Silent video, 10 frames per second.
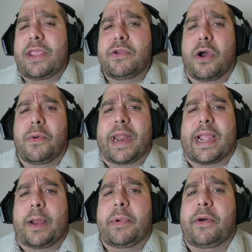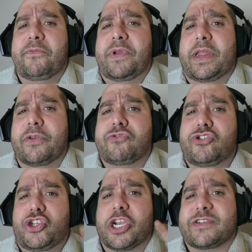way you know when I come out
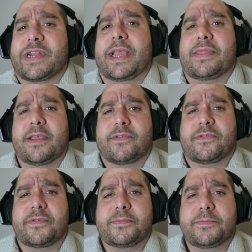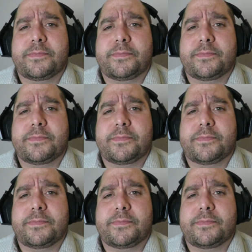videos just like this.